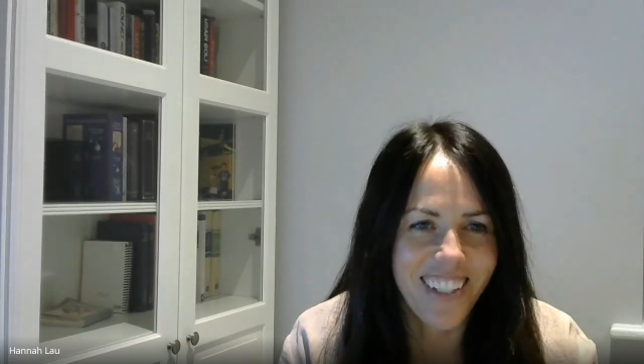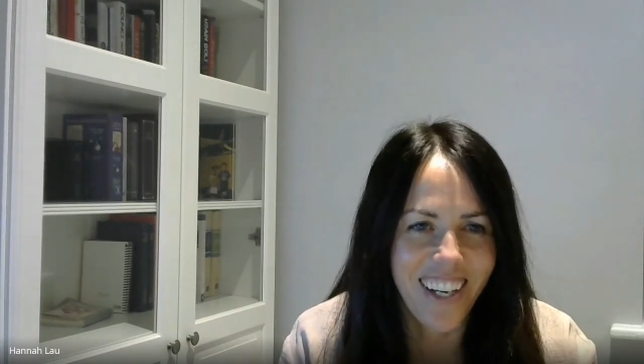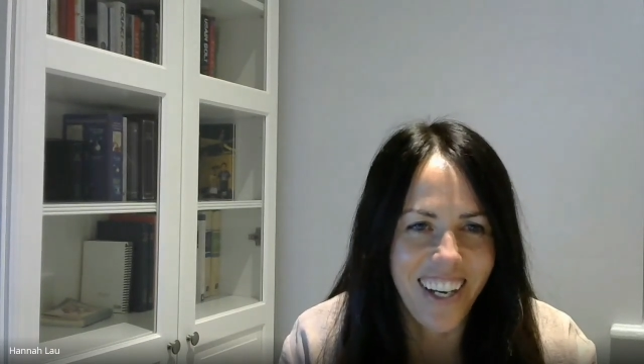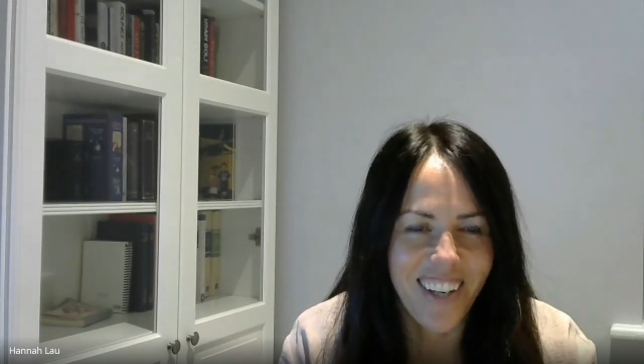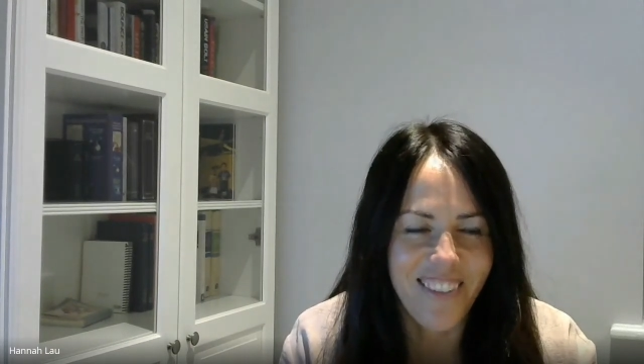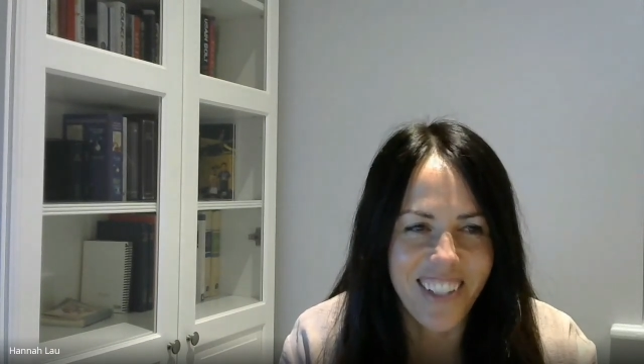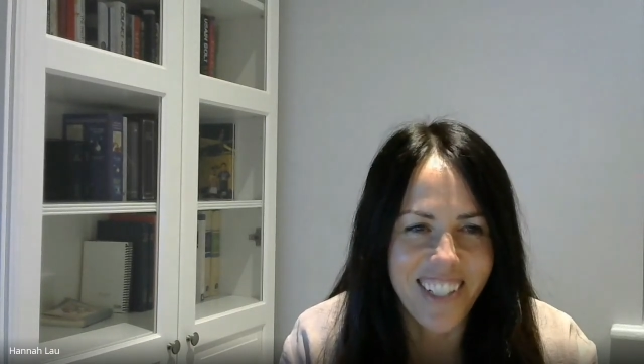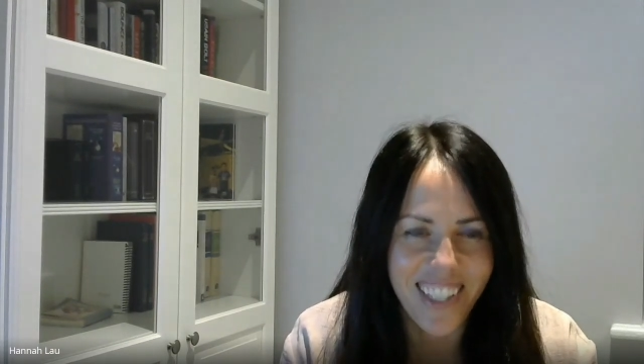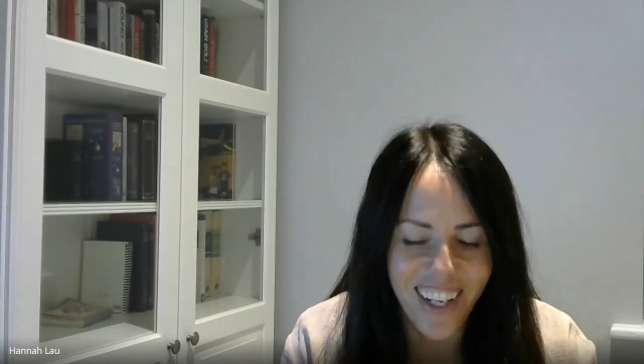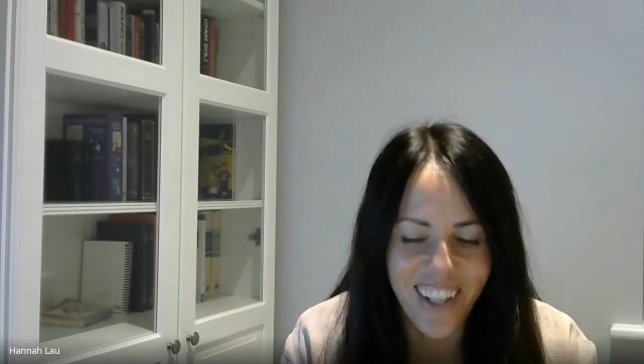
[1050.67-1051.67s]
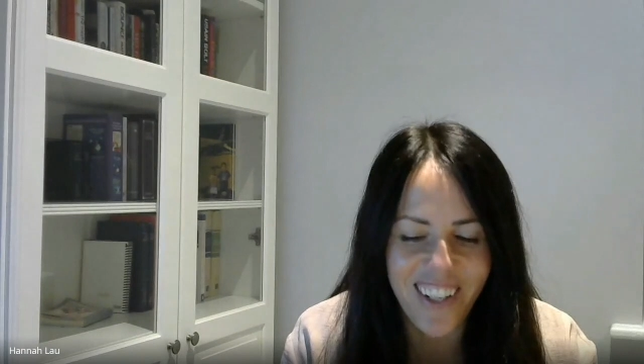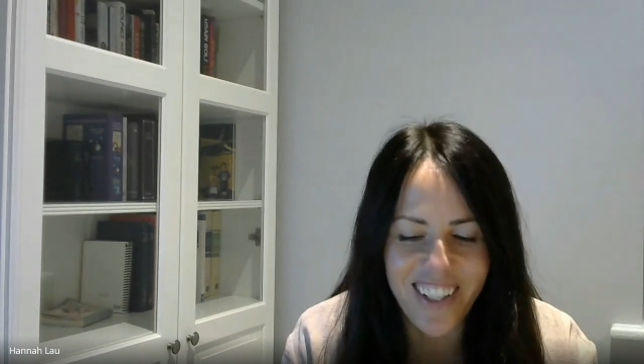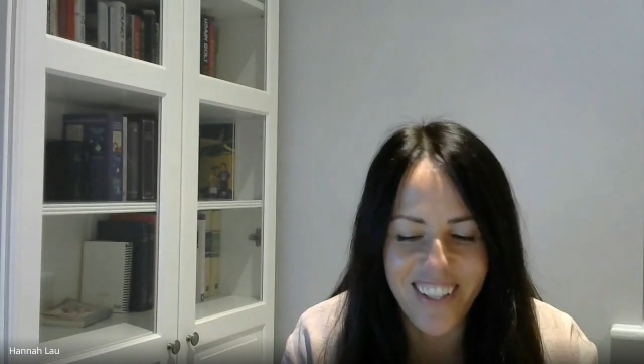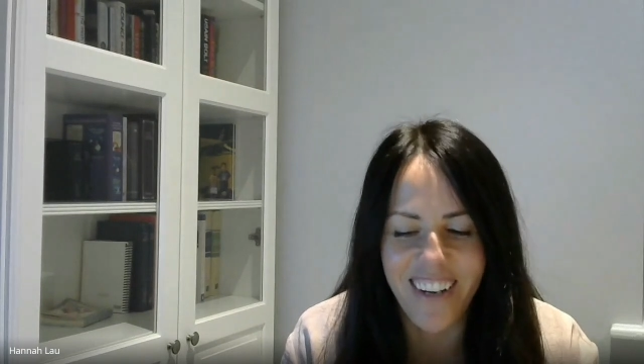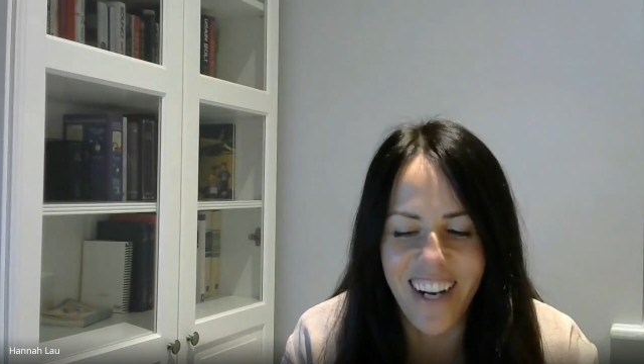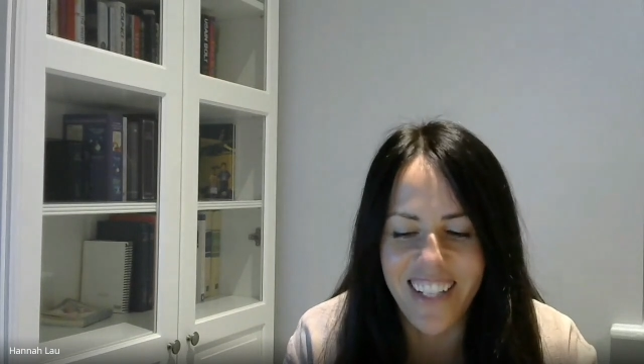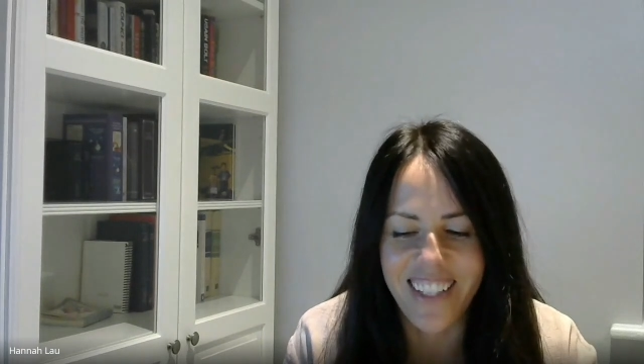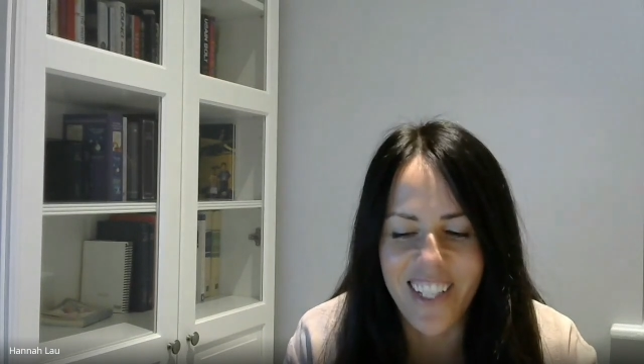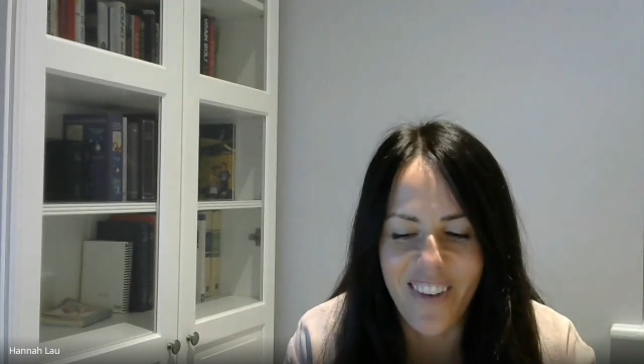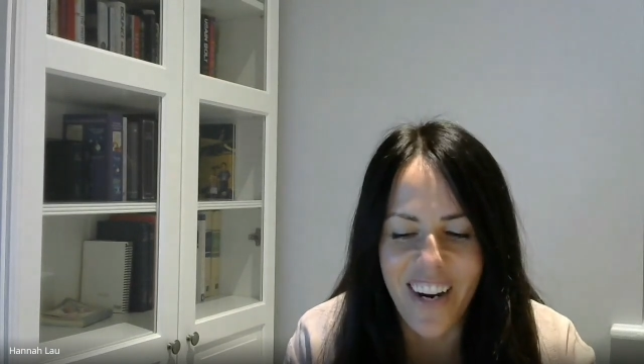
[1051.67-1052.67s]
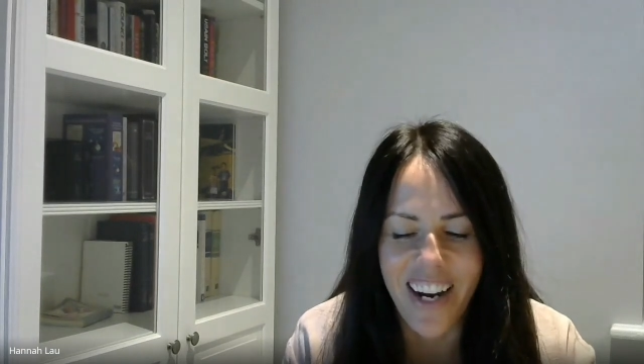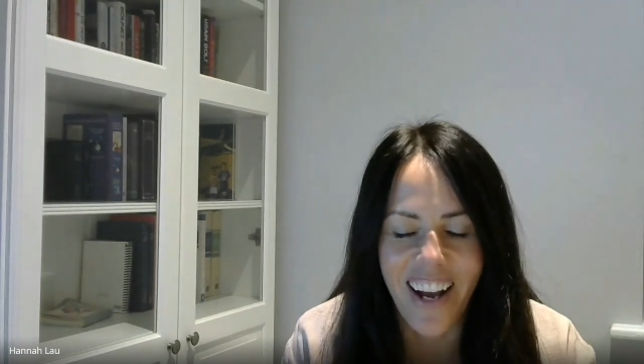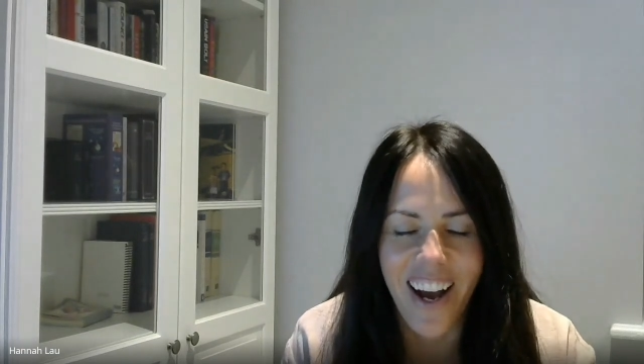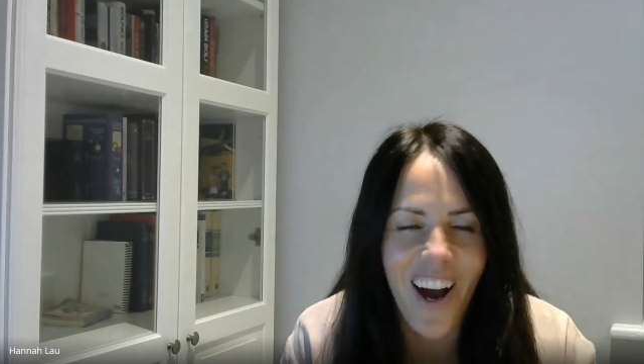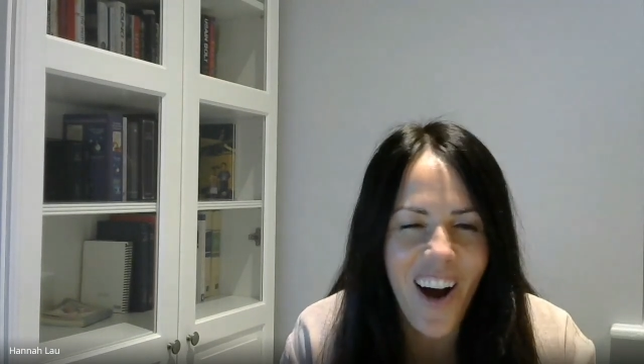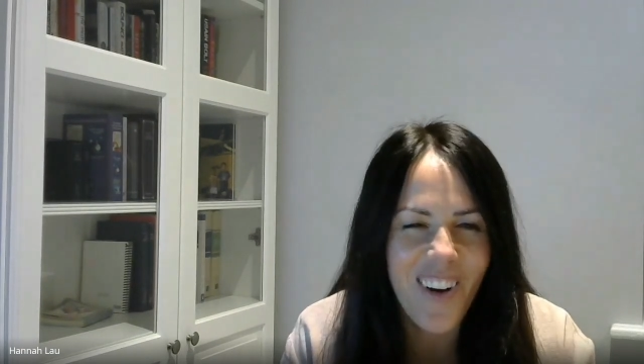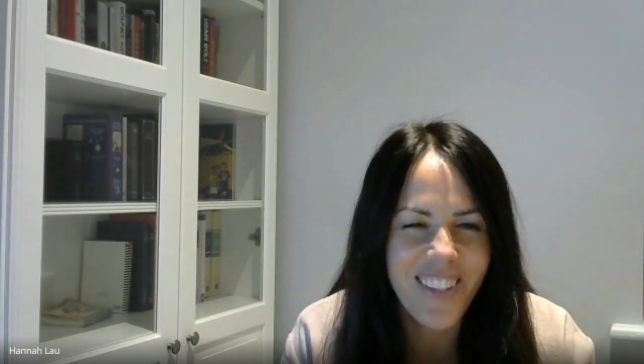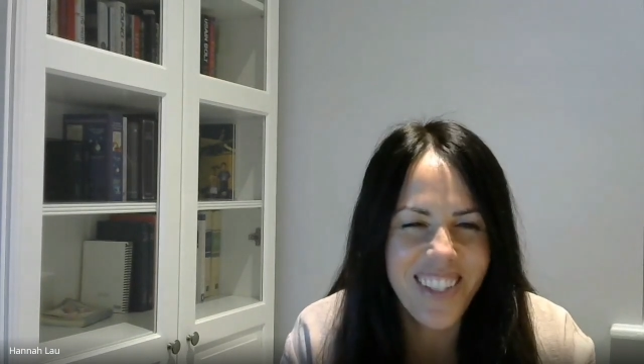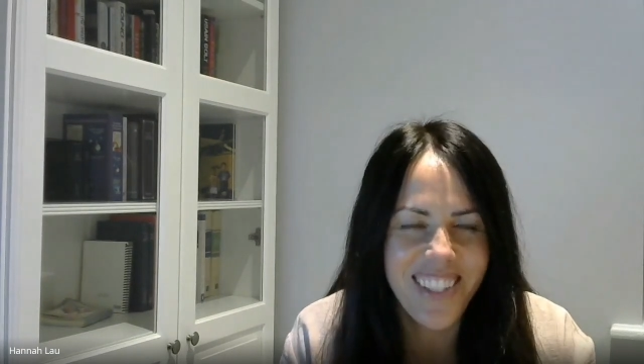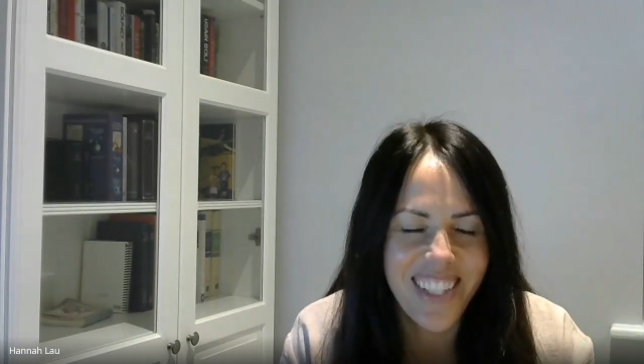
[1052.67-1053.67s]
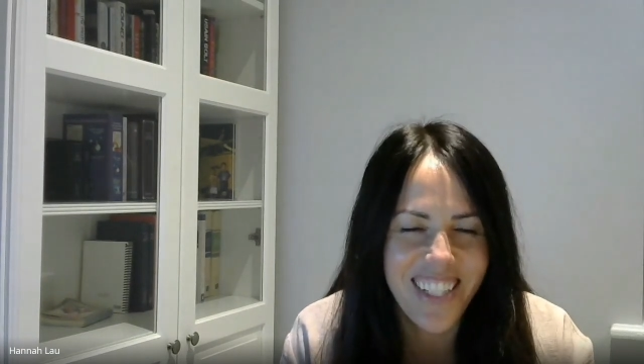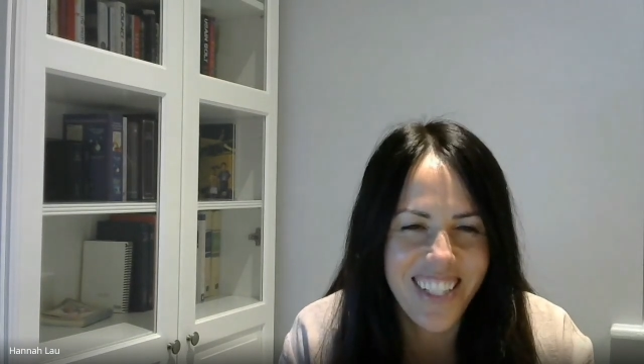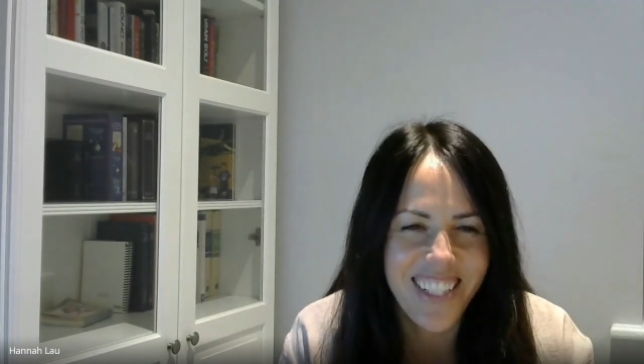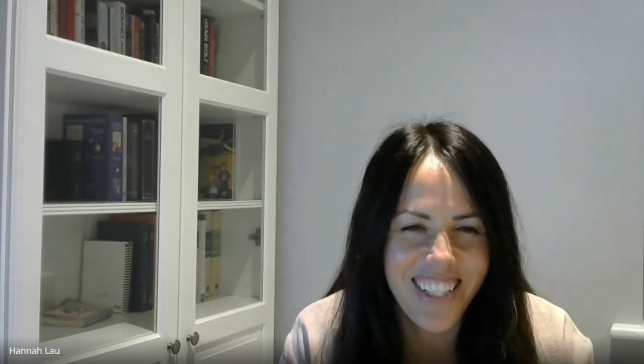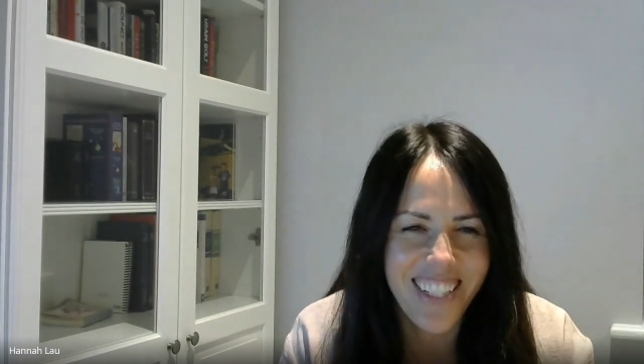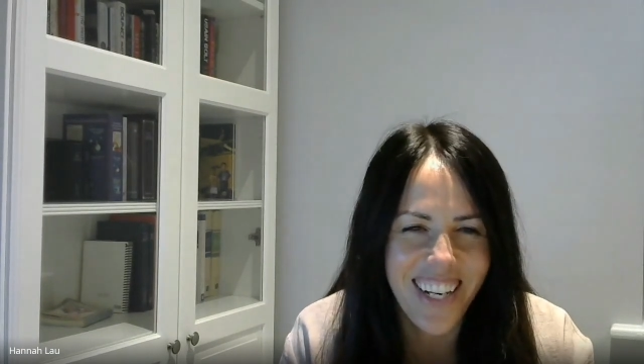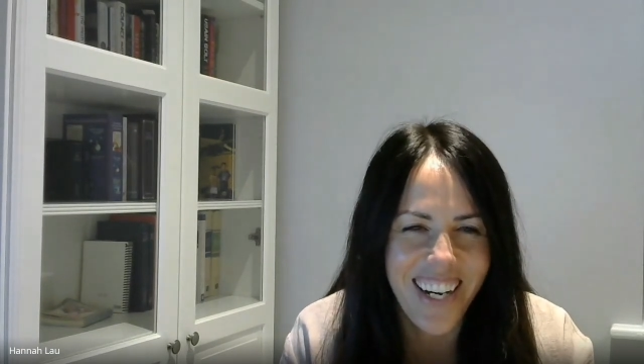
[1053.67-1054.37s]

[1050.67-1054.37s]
and she closed her eyes and she went, "Oh, sister,